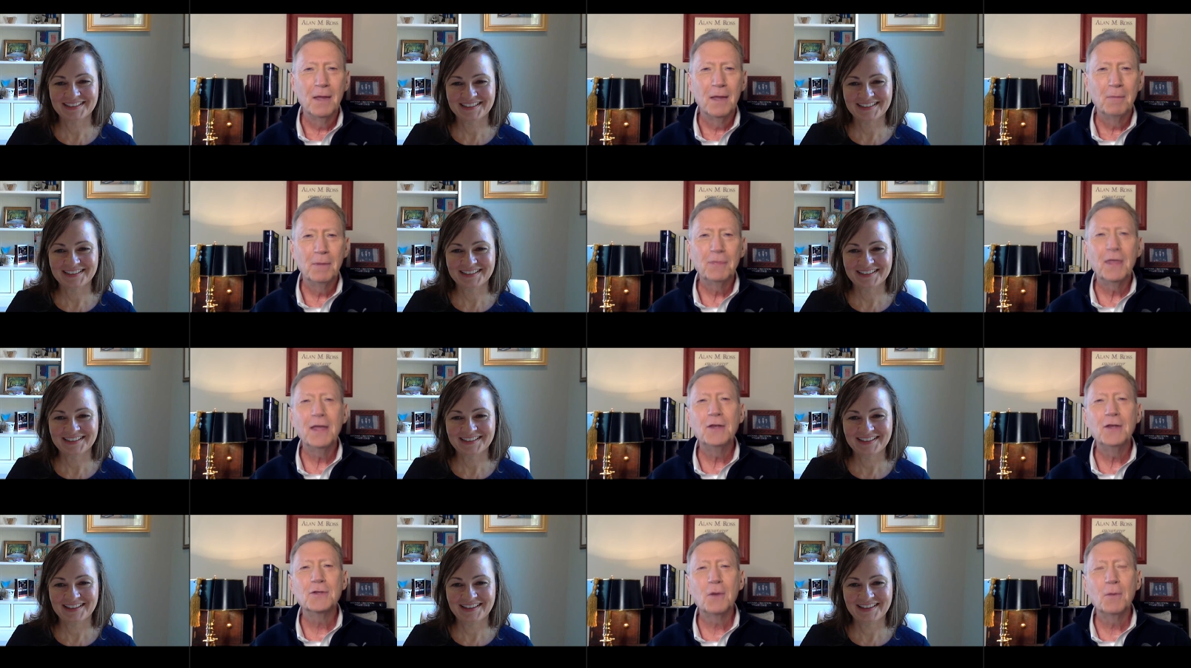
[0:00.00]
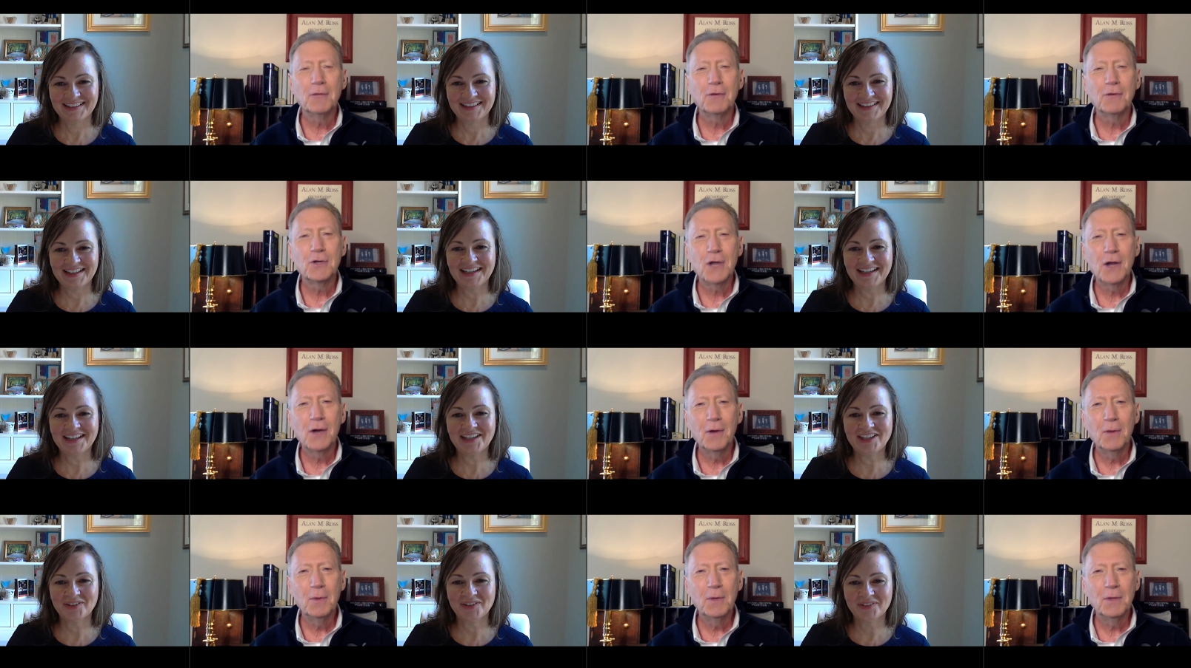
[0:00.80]
Speaker 1: But thank you so much for
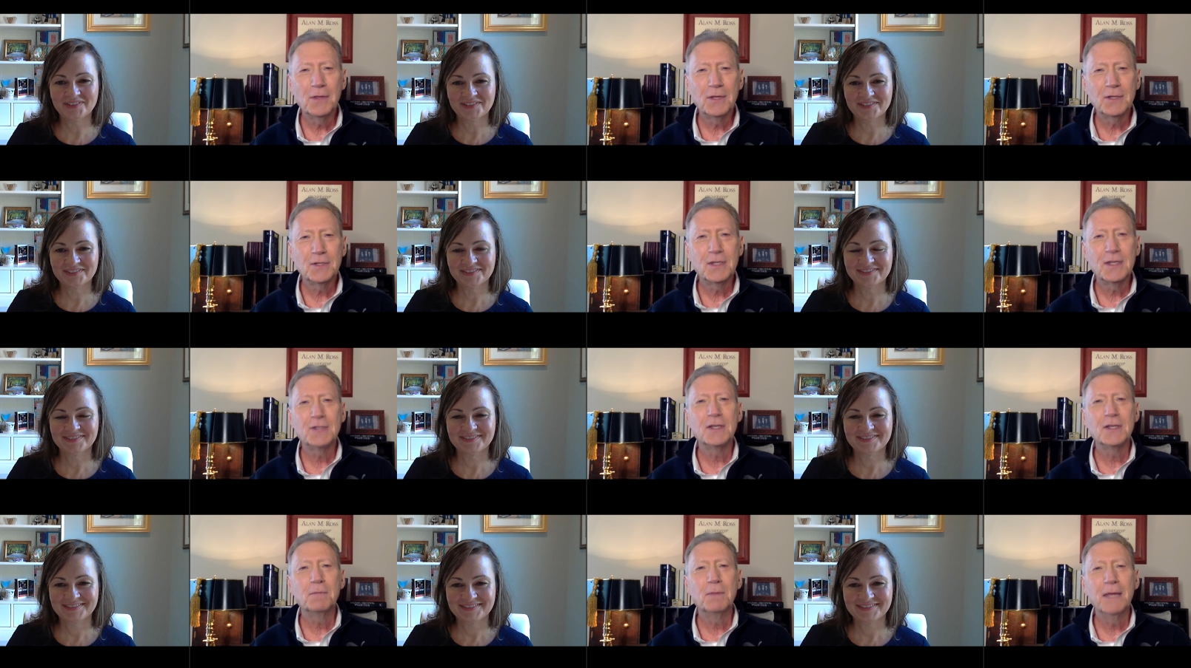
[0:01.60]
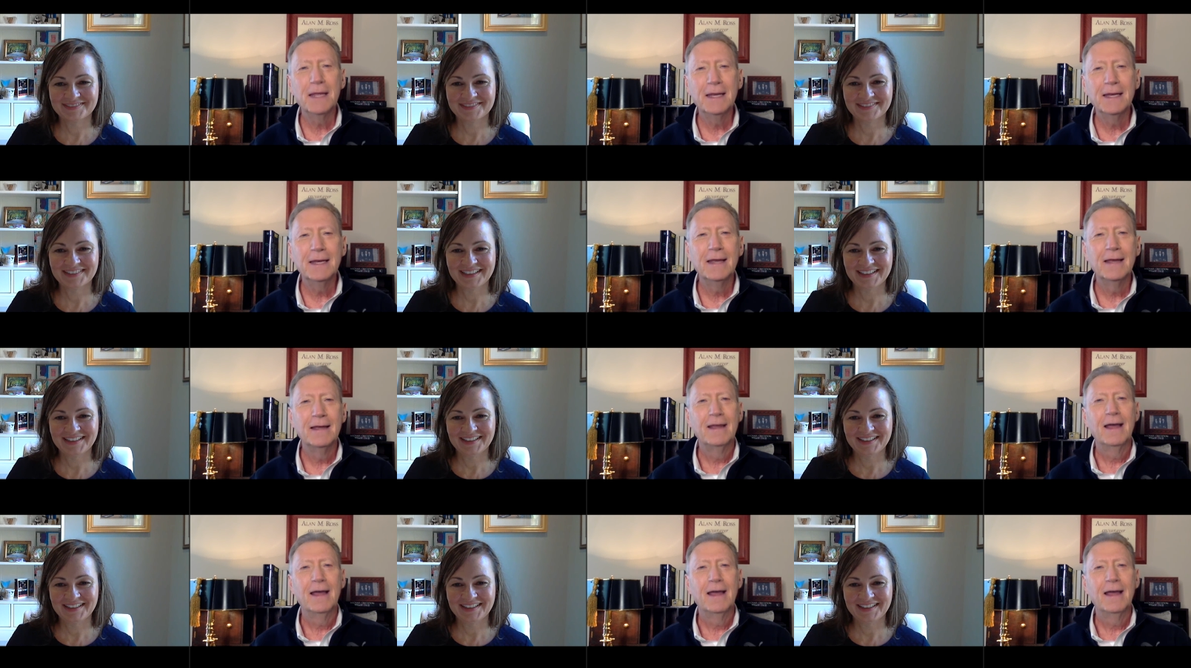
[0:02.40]
sharing with us. This has been